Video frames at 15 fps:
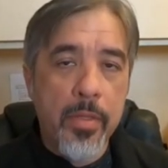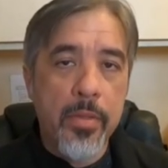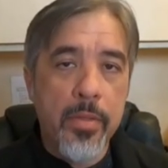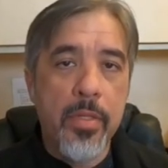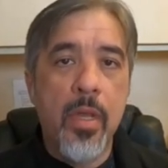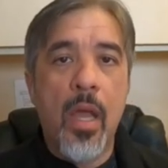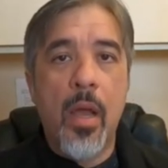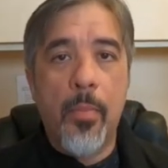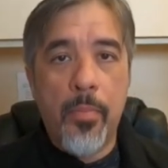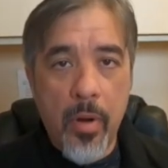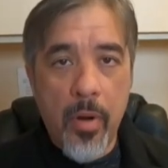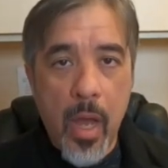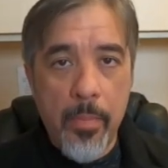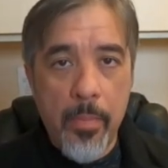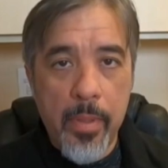pixels,
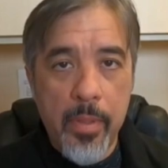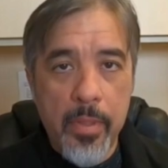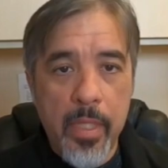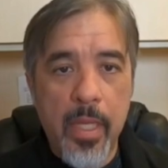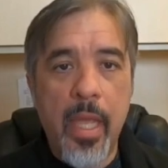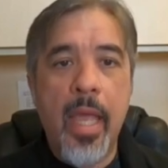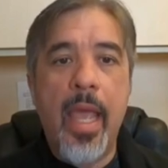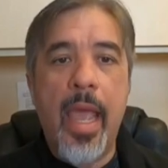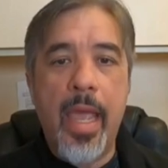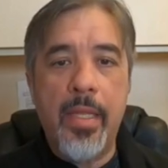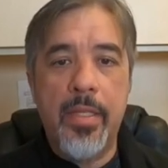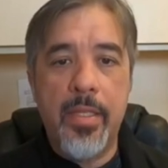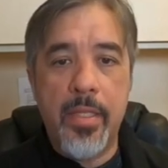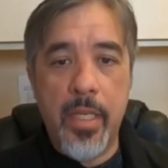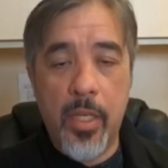prop
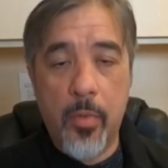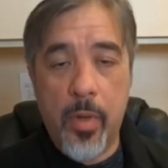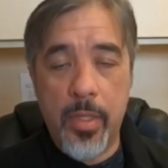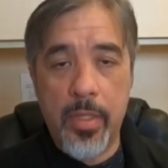building, and